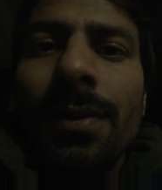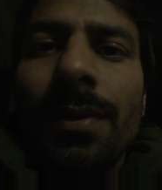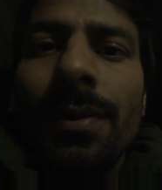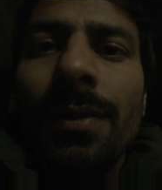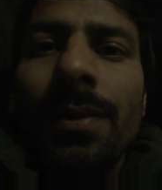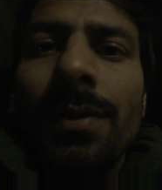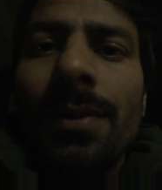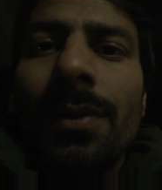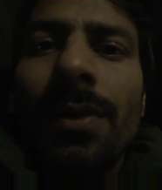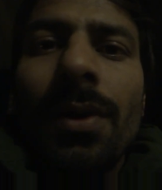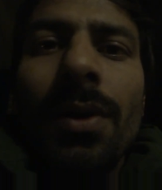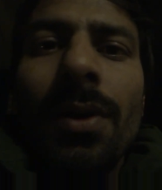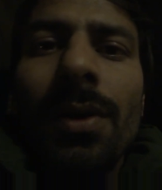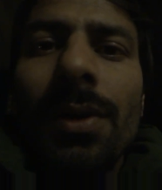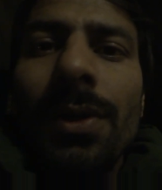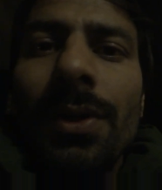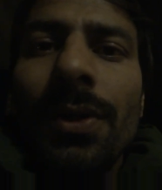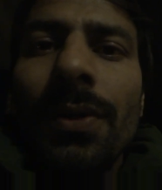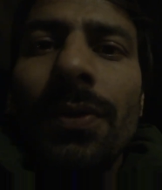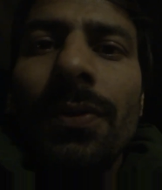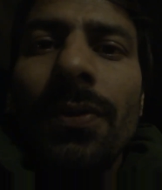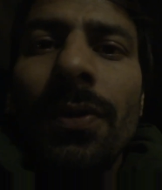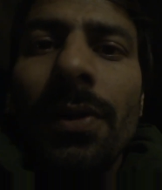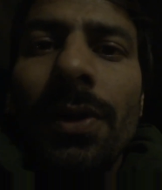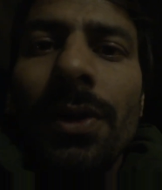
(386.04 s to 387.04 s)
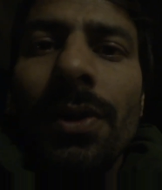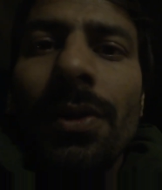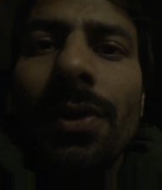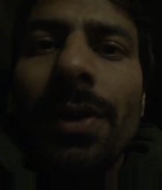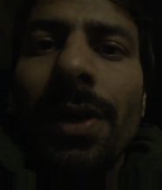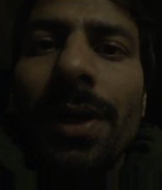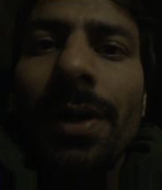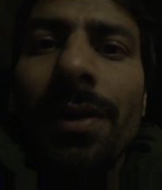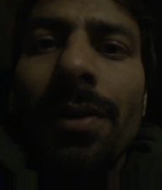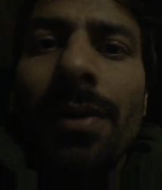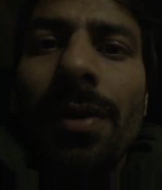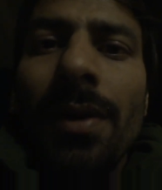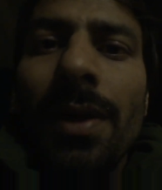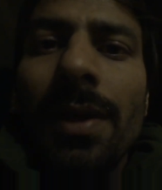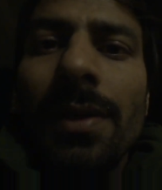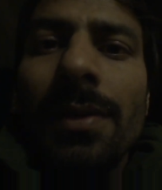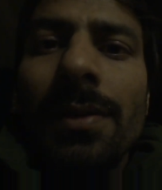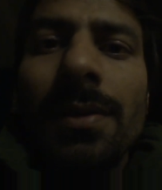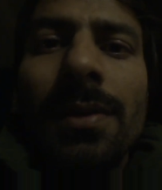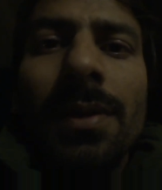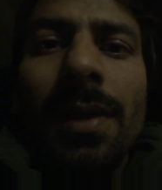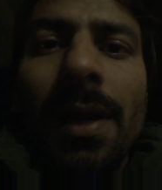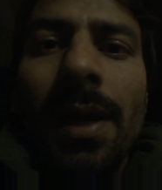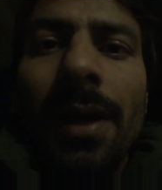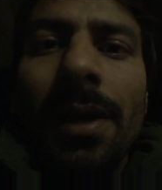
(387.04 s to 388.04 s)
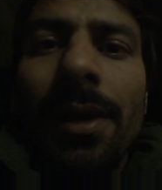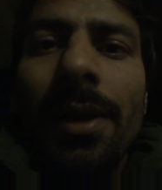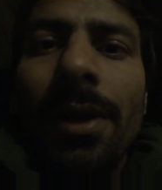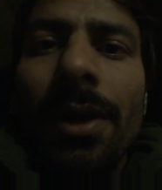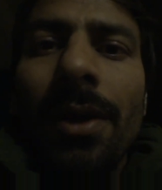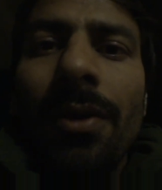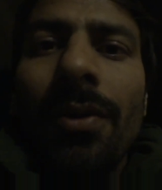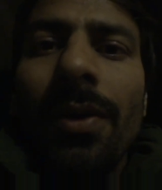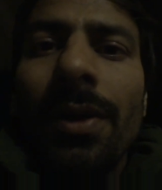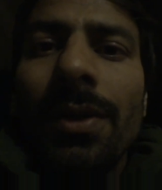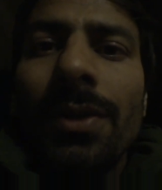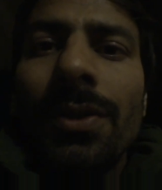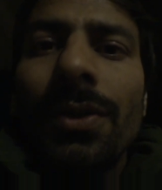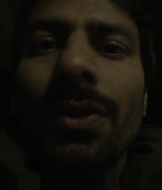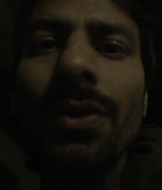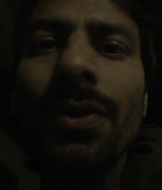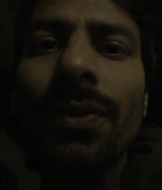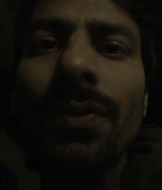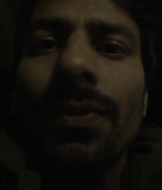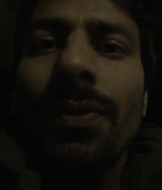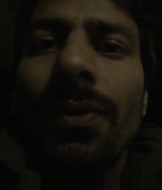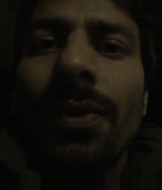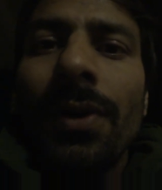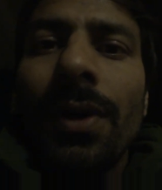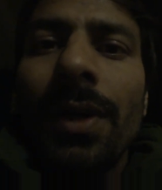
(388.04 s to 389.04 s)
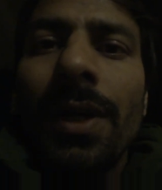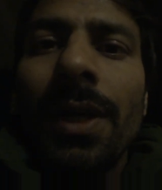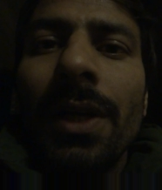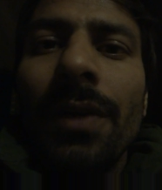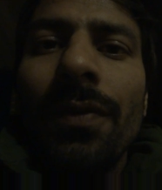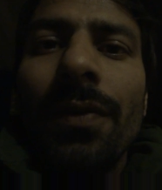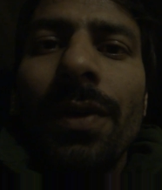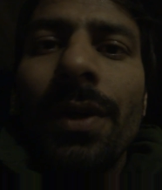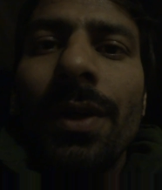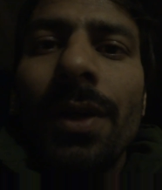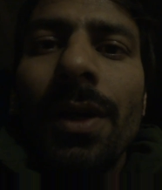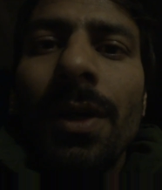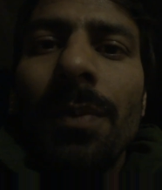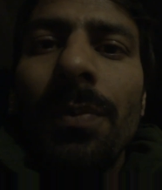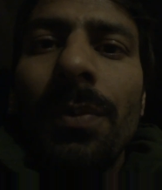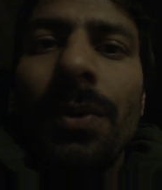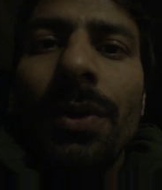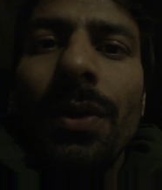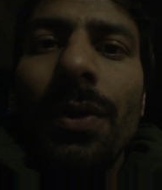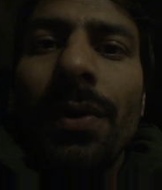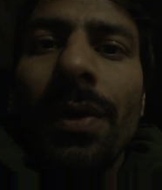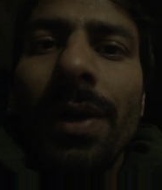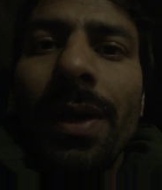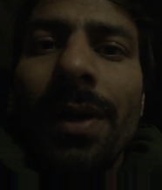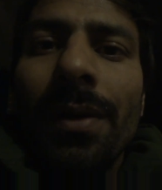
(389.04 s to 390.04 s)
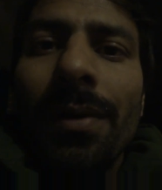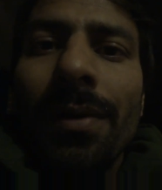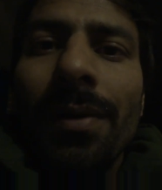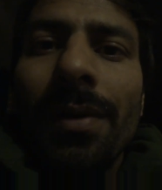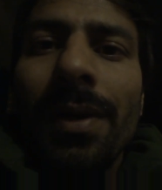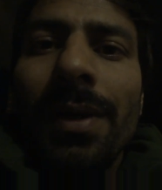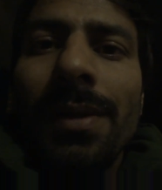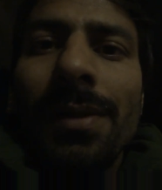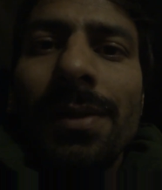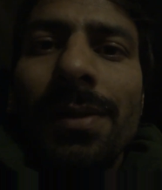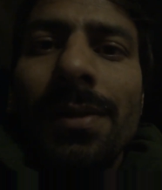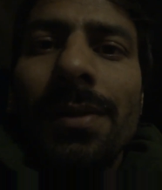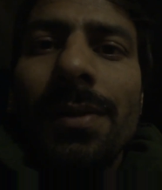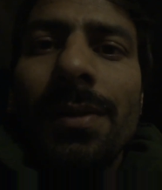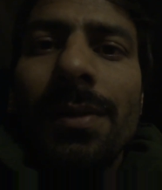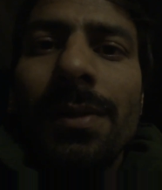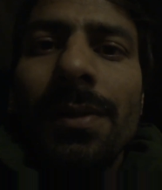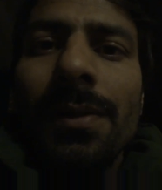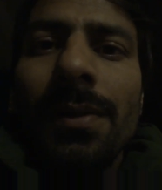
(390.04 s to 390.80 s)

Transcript: Scold you for your ignorance and request you for giving up your ignorance.